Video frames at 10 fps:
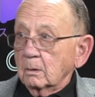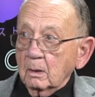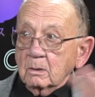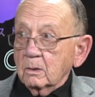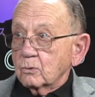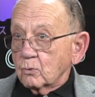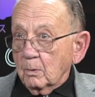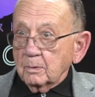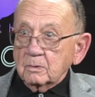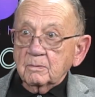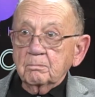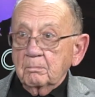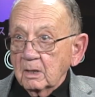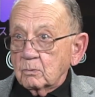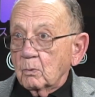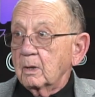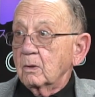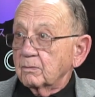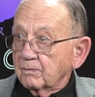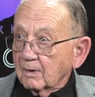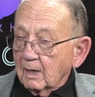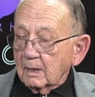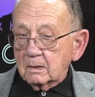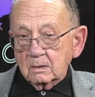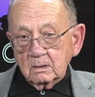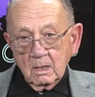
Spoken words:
The distributor makes radios for cars.